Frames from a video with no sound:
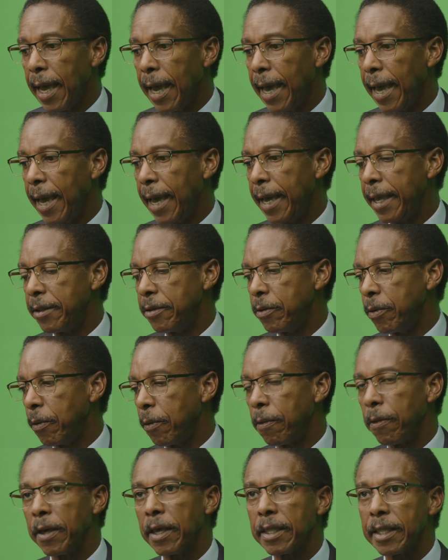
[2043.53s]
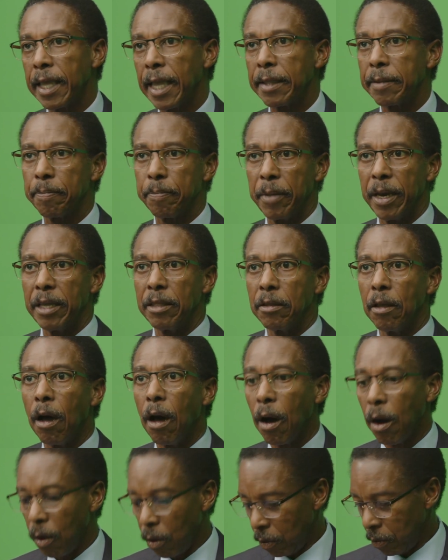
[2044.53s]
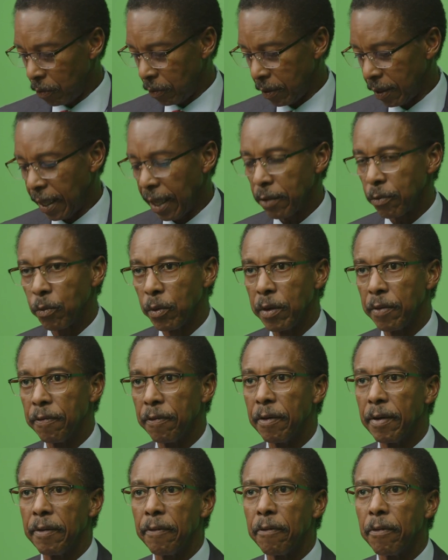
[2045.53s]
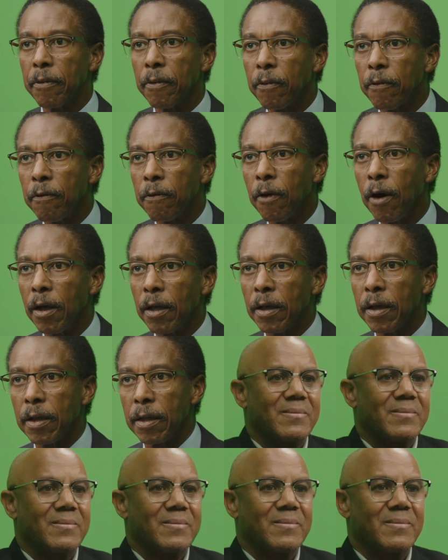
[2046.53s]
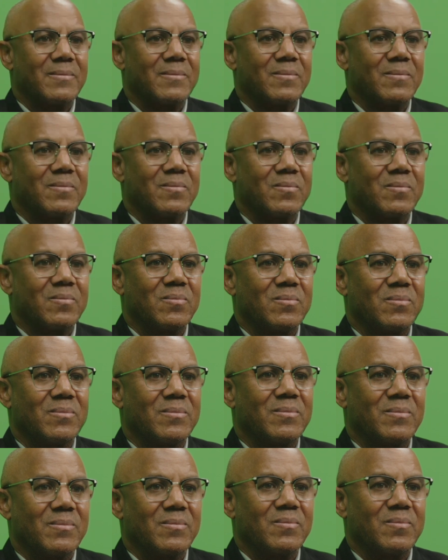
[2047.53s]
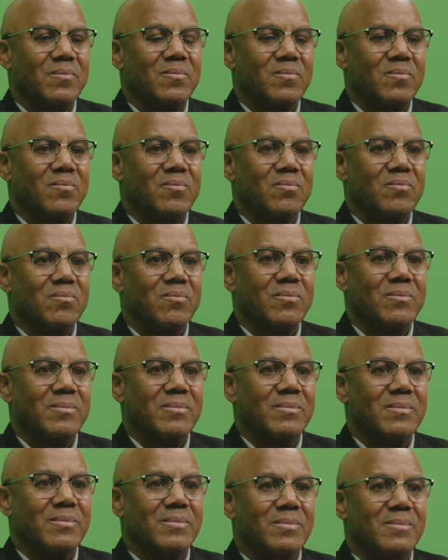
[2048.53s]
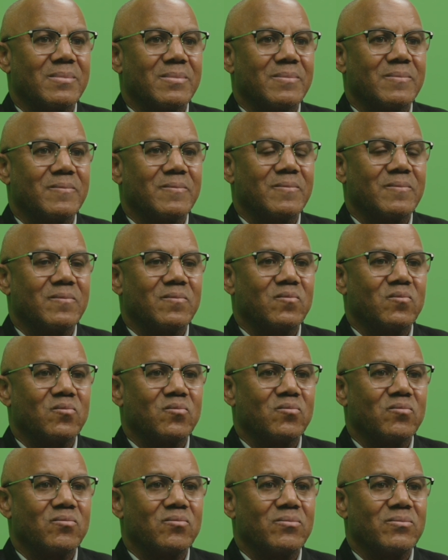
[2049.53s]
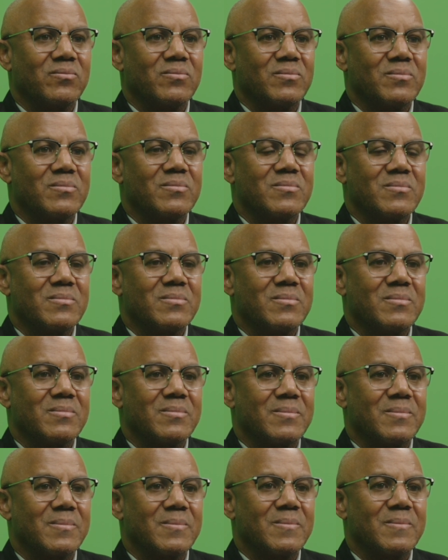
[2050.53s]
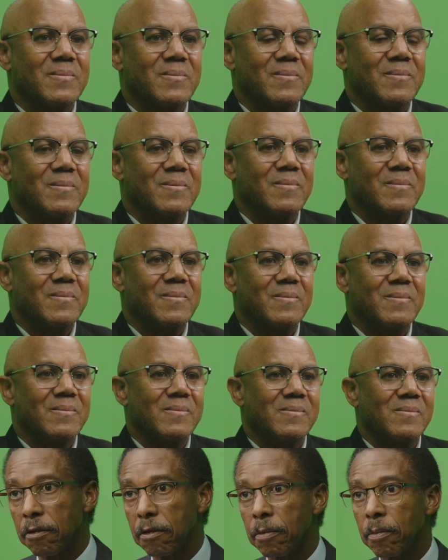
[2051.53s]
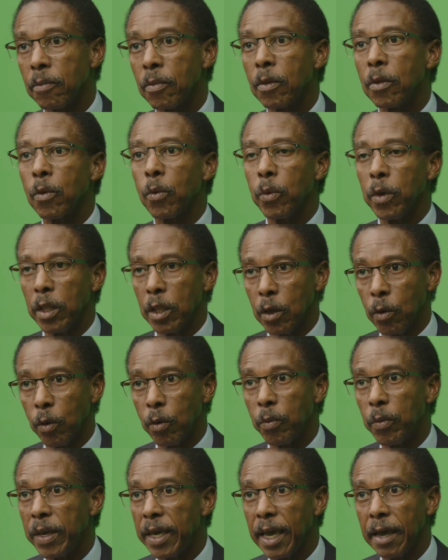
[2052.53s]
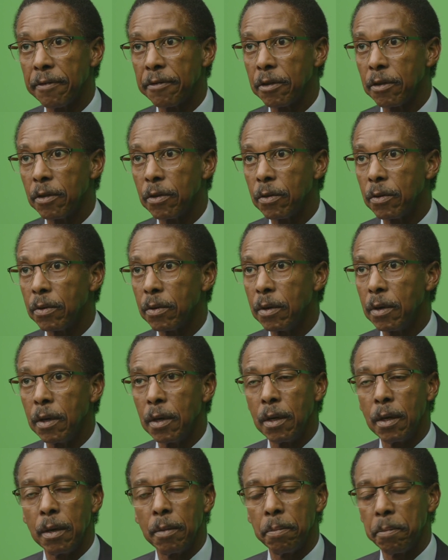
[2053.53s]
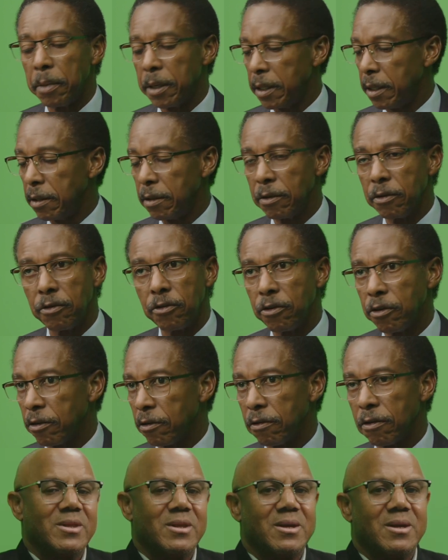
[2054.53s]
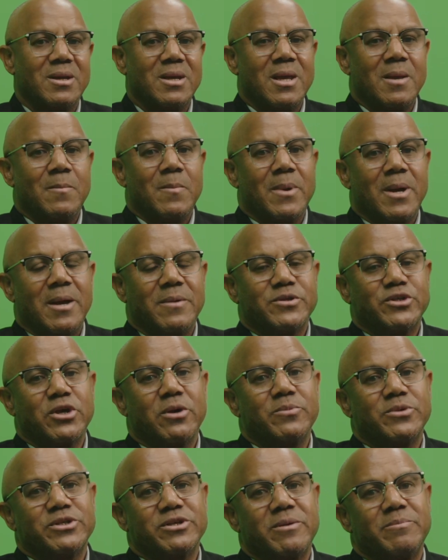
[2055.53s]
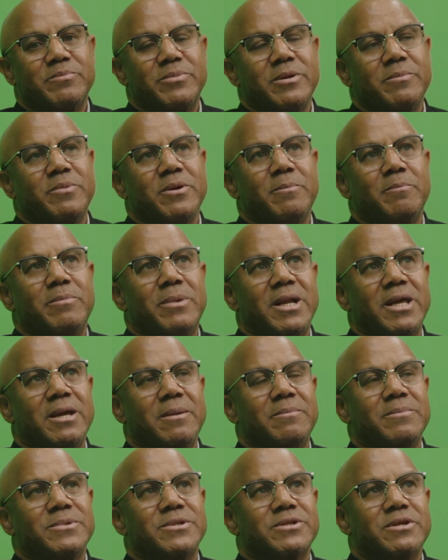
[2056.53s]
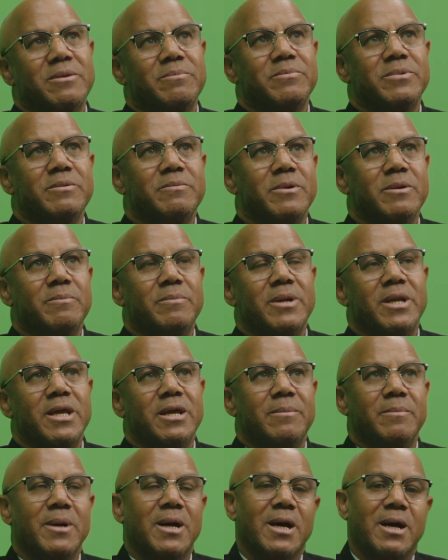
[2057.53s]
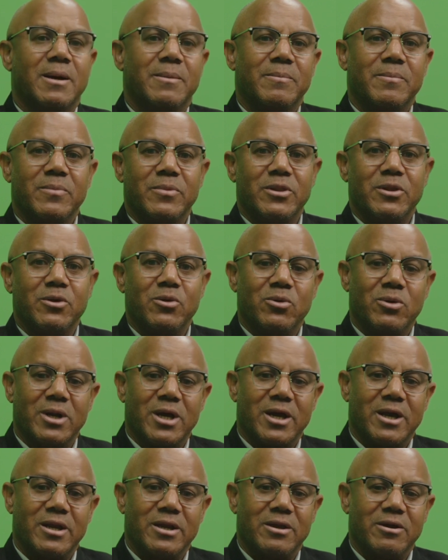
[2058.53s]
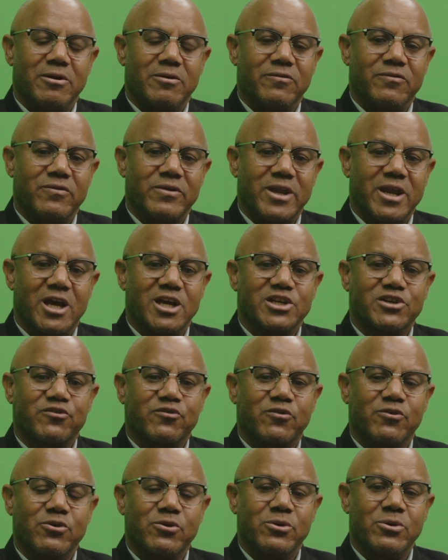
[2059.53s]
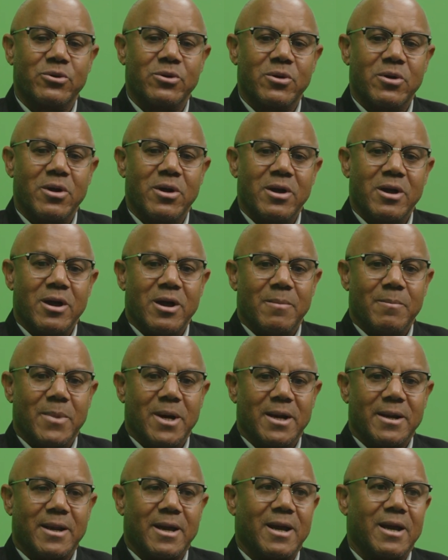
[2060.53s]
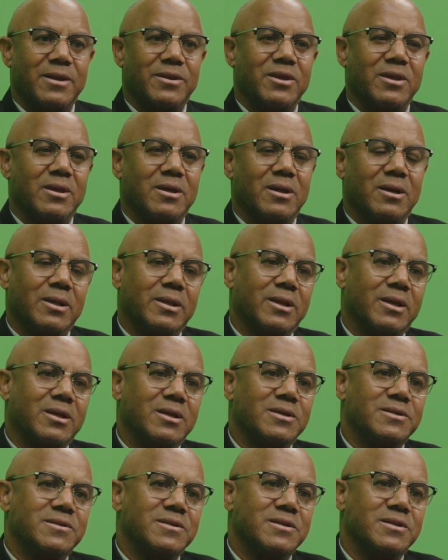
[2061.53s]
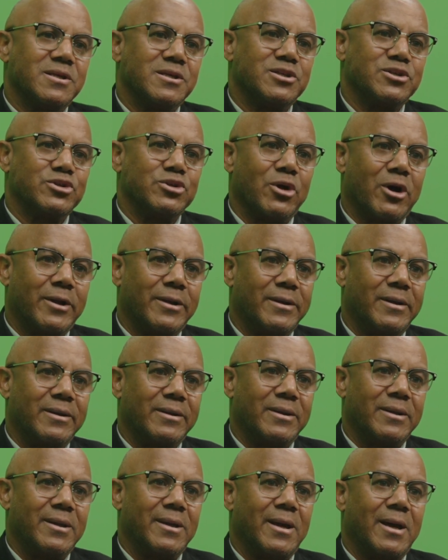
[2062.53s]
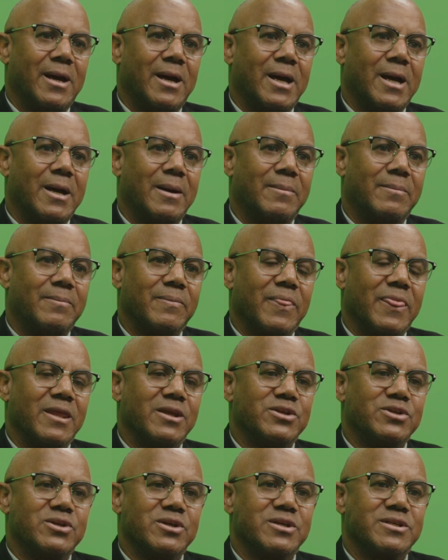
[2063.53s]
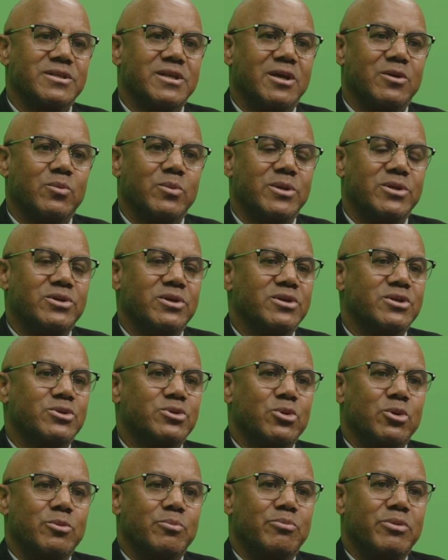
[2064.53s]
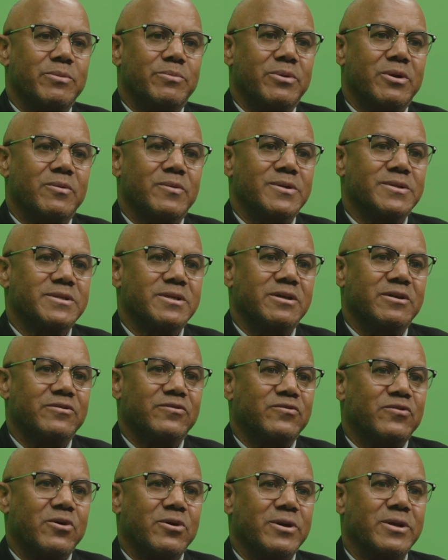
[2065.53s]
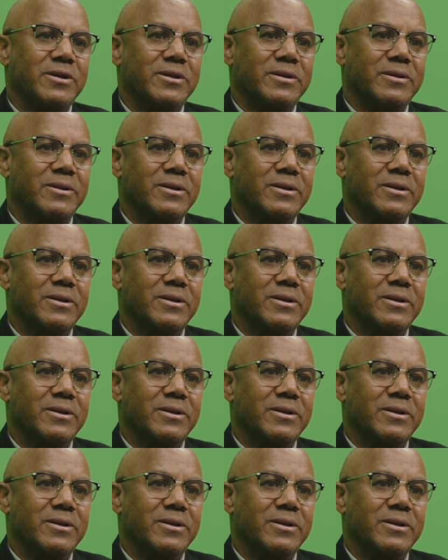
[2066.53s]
And you think that by now that we've fall into the pattern that start in June for us, start of hurricane season, we know what we have to do. But it just doesn't happen. Some people blame the whole idea of cash flow. But I think a lot of cases it's not. It's just that we just don't prepare ourselves for it.